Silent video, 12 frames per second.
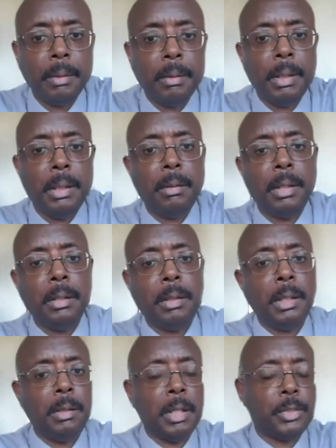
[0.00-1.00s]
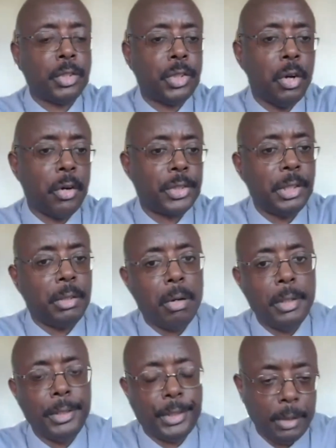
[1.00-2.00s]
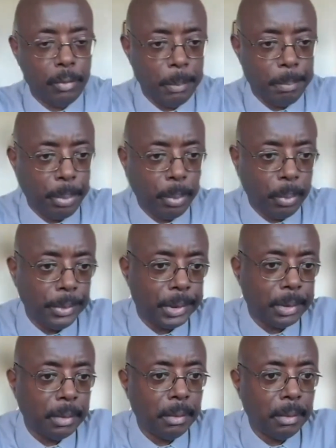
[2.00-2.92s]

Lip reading: there's a toxicology report